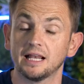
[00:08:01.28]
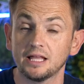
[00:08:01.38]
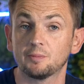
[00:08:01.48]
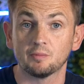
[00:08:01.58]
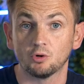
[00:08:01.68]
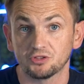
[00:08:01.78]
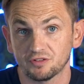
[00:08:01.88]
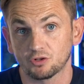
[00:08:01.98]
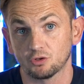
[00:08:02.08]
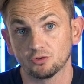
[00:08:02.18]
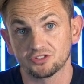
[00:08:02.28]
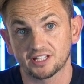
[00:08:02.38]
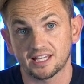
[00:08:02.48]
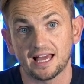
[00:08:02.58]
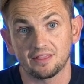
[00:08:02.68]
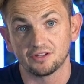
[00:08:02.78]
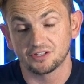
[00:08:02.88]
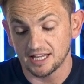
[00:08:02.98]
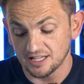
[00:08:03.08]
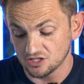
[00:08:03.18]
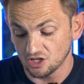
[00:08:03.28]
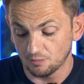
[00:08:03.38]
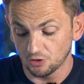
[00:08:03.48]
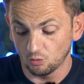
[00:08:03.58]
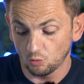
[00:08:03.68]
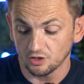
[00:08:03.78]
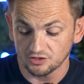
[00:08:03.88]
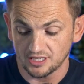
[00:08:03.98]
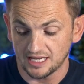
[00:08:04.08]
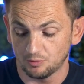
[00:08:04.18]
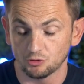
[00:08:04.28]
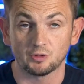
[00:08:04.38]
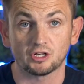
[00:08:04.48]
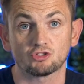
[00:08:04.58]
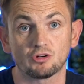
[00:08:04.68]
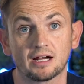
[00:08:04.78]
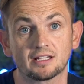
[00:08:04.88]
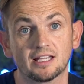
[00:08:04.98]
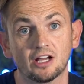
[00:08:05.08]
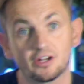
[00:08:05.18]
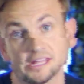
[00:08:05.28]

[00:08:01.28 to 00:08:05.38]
a little bit more difficult to get the data, but I was able to extract it on